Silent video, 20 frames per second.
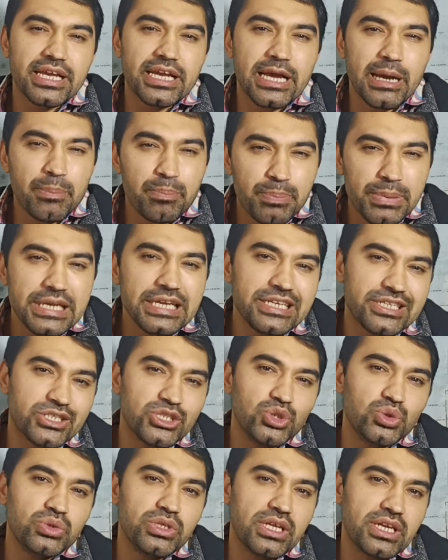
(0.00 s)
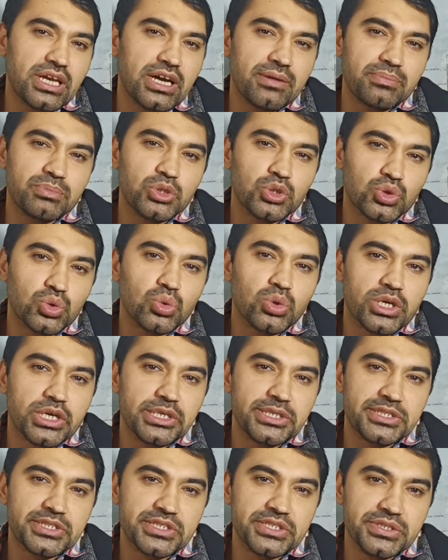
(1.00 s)
complete union of the two
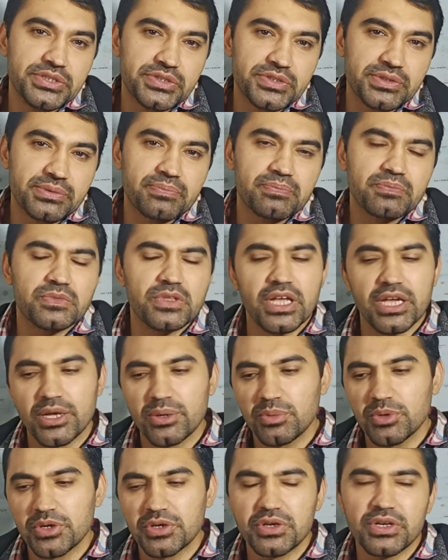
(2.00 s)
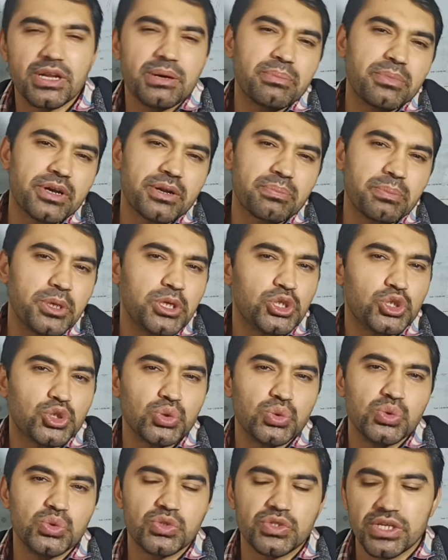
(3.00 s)
countries. There were a number of
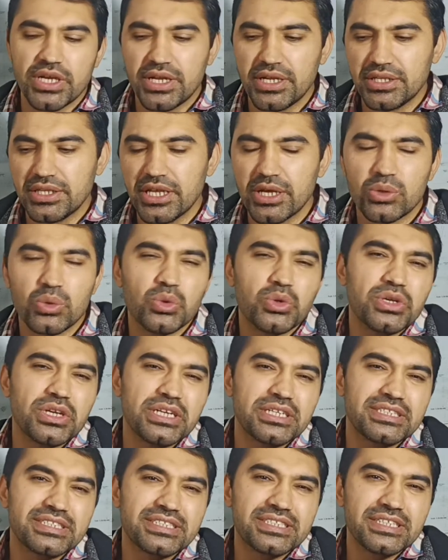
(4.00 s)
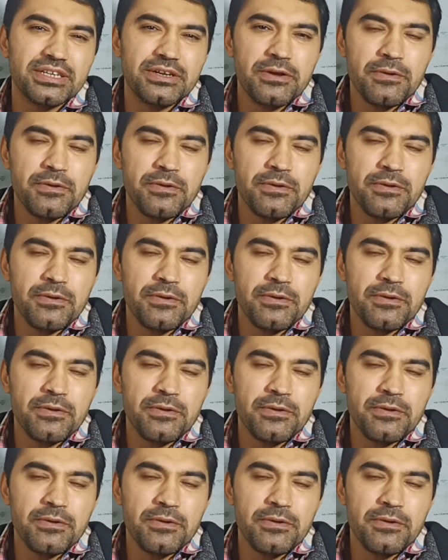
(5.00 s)
issues, and they could not